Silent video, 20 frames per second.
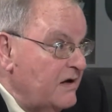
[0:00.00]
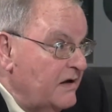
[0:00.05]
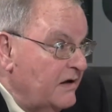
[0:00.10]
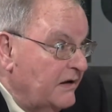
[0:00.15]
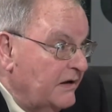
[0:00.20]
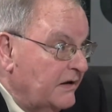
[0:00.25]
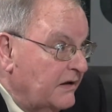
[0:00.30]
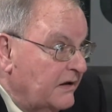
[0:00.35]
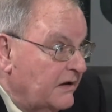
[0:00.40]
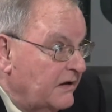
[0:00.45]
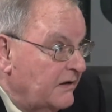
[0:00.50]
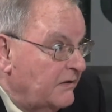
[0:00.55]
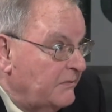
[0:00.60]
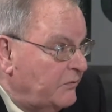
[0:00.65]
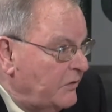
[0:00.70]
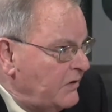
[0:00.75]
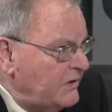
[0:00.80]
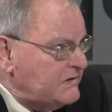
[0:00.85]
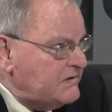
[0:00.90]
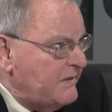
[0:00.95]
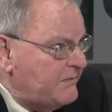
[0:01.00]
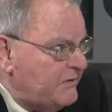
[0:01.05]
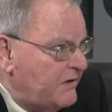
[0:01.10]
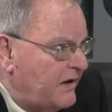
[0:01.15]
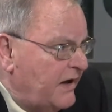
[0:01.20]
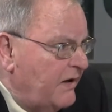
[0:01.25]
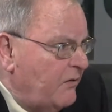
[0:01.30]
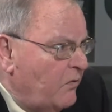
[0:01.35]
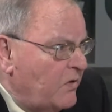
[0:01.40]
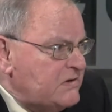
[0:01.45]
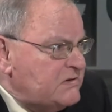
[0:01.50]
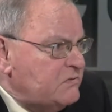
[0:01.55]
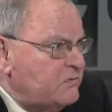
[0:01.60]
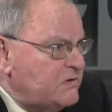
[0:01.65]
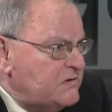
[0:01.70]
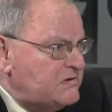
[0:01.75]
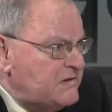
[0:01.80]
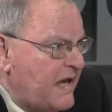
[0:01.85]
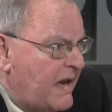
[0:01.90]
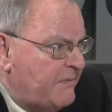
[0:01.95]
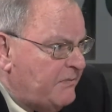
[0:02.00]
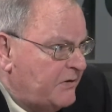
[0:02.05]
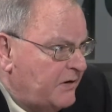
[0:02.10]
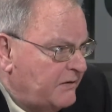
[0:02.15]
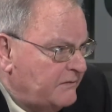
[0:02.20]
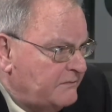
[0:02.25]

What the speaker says: Bring us up to date. What's happening?